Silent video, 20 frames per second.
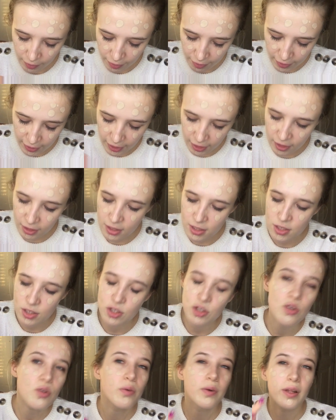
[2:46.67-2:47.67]

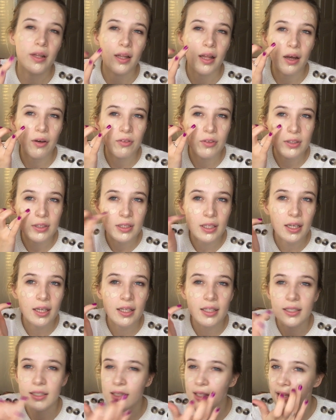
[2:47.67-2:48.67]
thickness to it. I would say
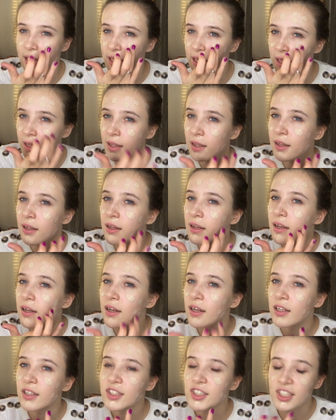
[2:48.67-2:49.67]
it's like
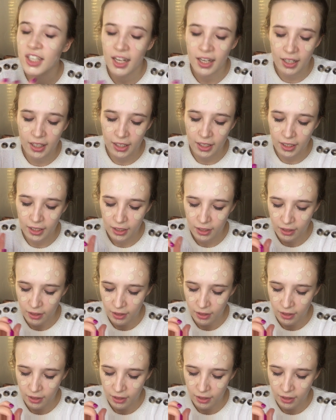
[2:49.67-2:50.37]
a jelly